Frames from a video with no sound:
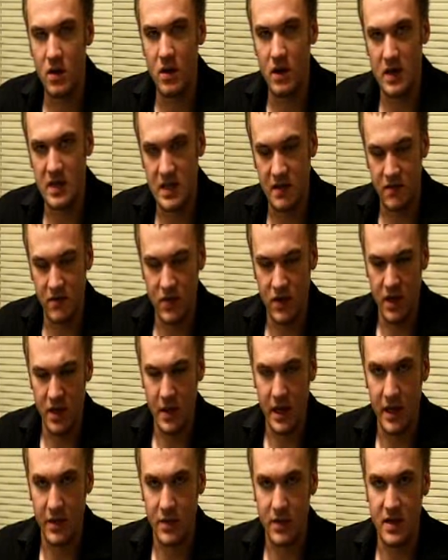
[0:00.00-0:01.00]
Except for the
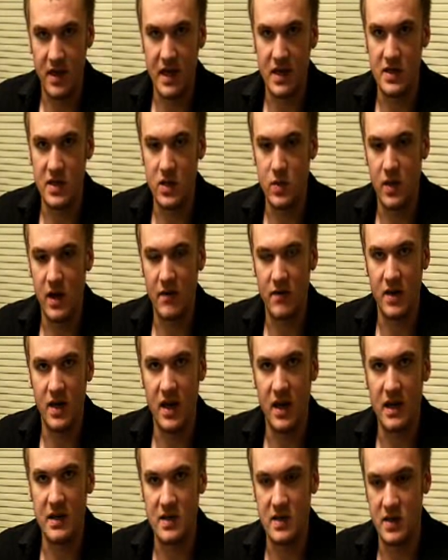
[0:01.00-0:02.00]
unlikely case that you have
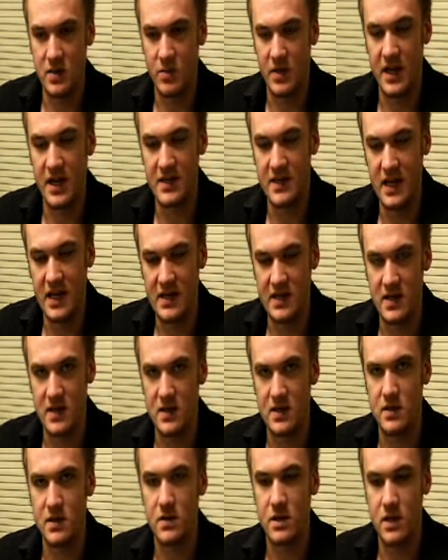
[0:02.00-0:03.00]
kings and somebody has
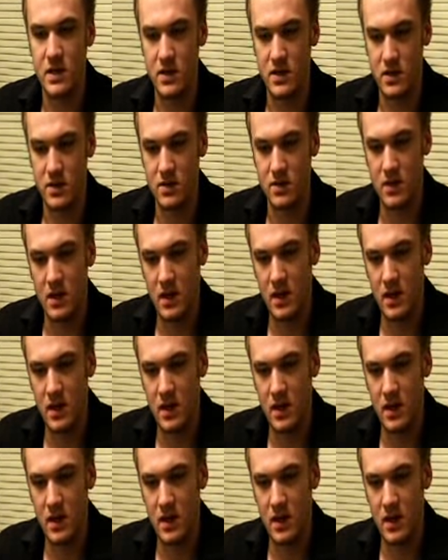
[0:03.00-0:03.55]
aces, then you're